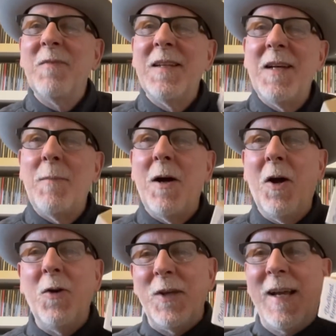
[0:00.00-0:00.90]
about,
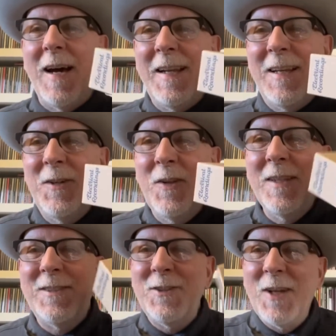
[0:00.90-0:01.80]
oh, you got to hear
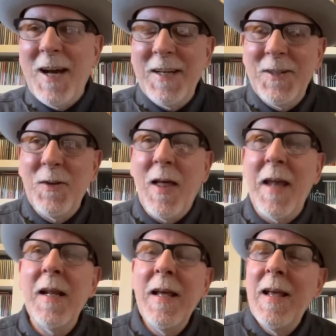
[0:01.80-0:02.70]
this, you got to hear that.